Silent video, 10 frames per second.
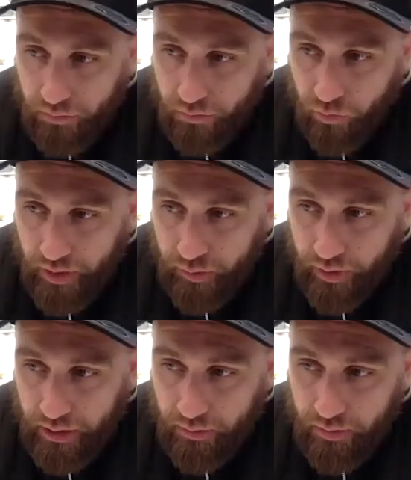
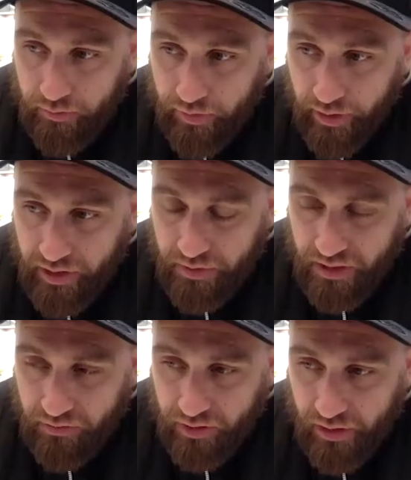we very
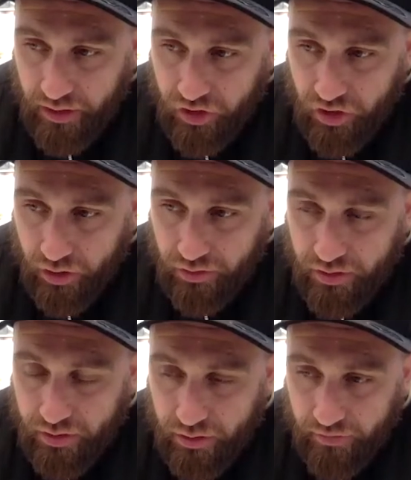specifically
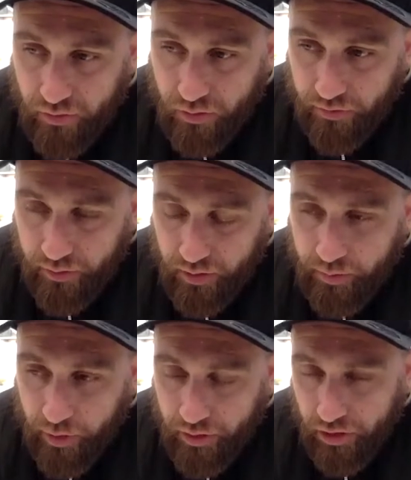chose a few different
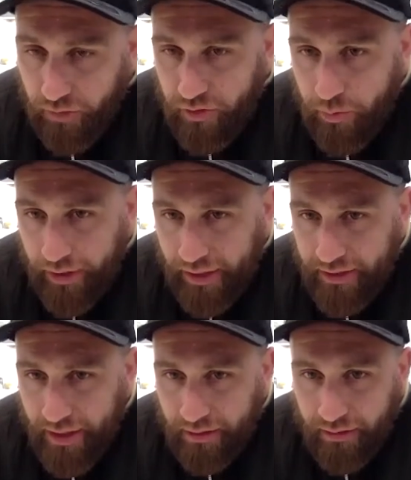components. You know, if you break that
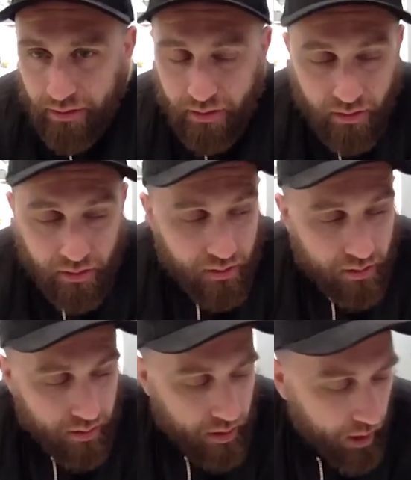down,
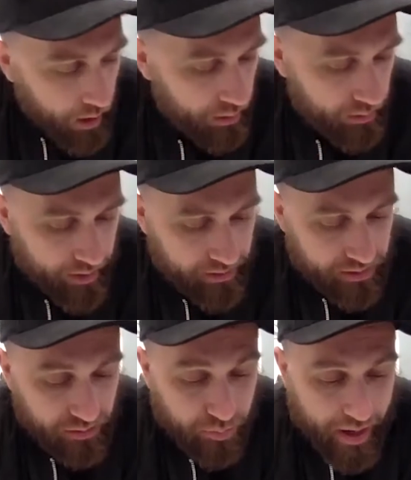it's
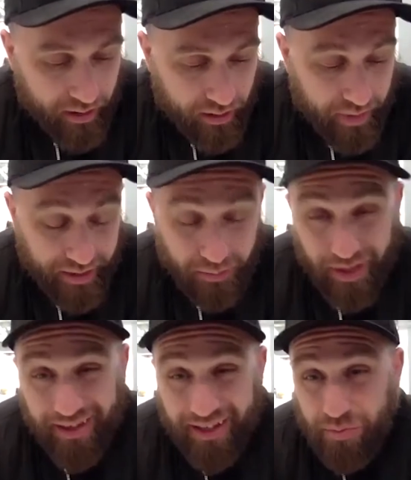to make
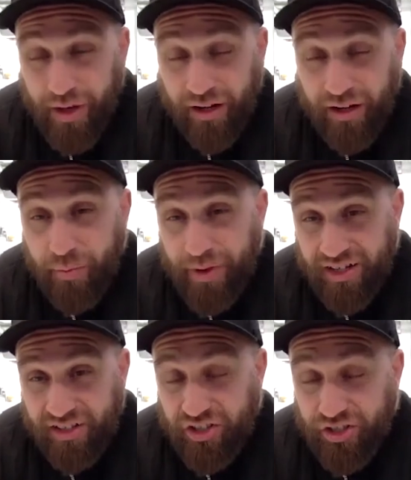things better, a better
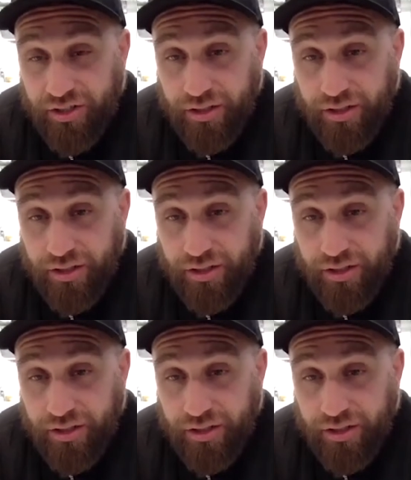decision.